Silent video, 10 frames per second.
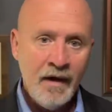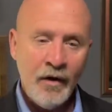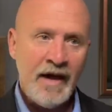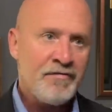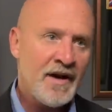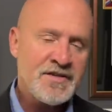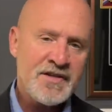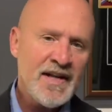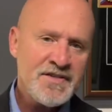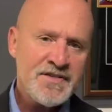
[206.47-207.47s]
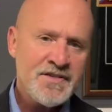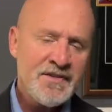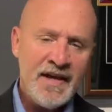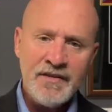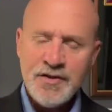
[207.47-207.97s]
Okay, friends, let's
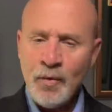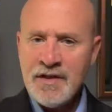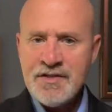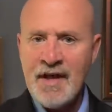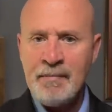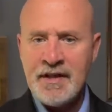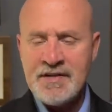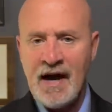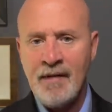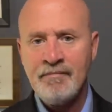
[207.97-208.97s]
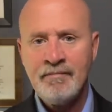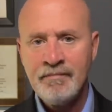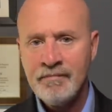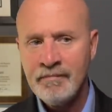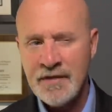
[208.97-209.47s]
take this one step at a time.
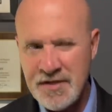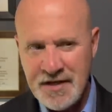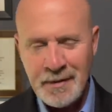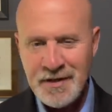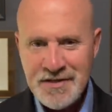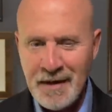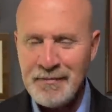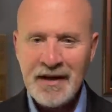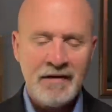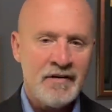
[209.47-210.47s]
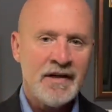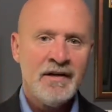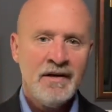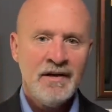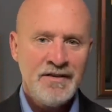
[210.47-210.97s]
This is going to be something of a
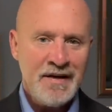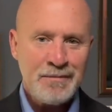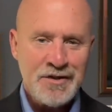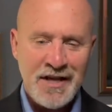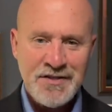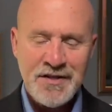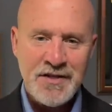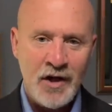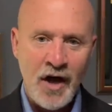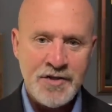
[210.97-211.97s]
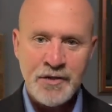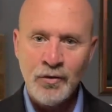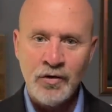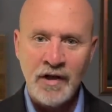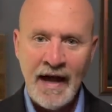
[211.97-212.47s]
Team Justice Law
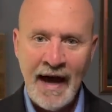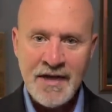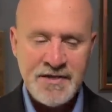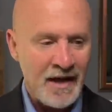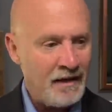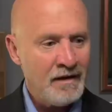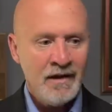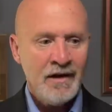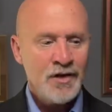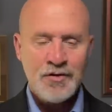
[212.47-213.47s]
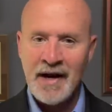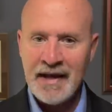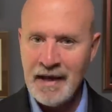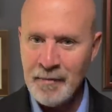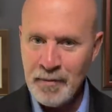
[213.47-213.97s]
School class. I'll try to
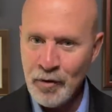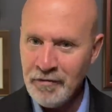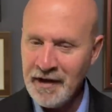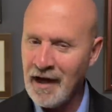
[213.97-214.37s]
keep it moving.